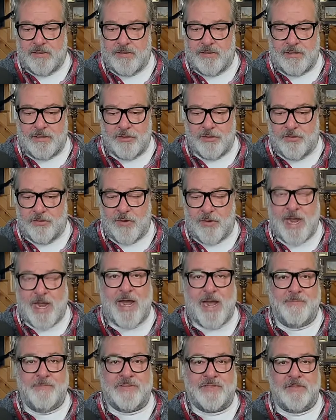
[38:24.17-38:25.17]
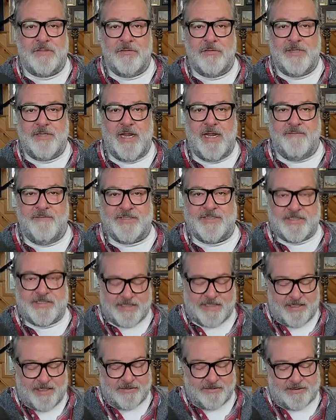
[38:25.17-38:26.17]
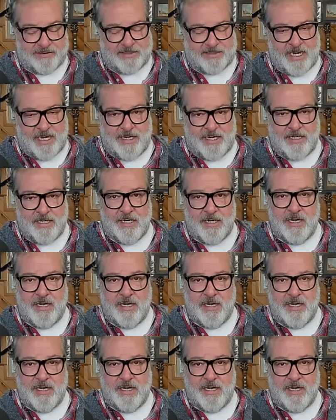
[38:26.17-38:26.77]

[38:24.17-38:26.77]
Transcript: You absolutely have a skill set